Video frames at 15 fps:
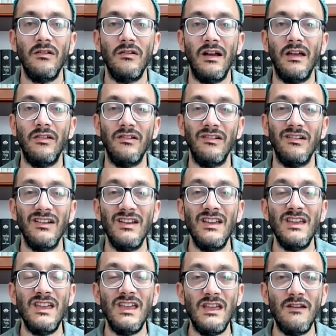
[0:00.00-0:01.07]
Rather,
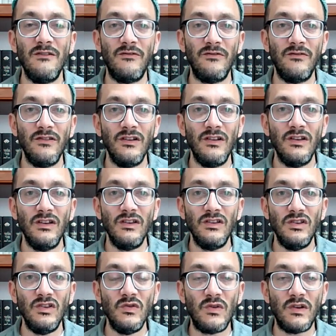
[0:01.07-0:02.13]
if
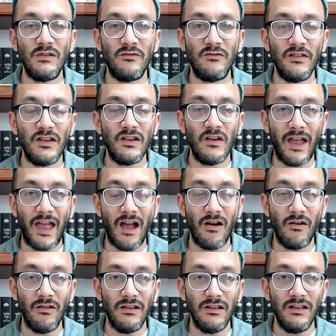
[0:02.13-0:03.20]
you can figure
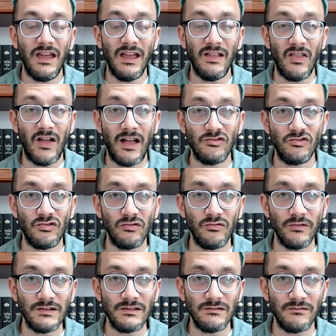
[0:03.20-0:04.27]
out a
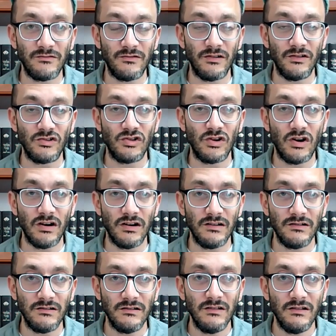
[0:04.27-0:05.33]
logical reason for a
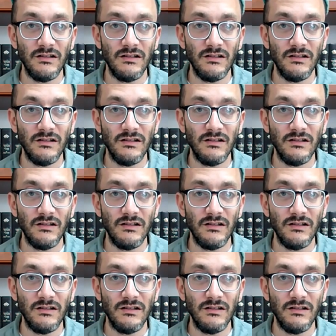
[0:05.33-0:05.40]
chart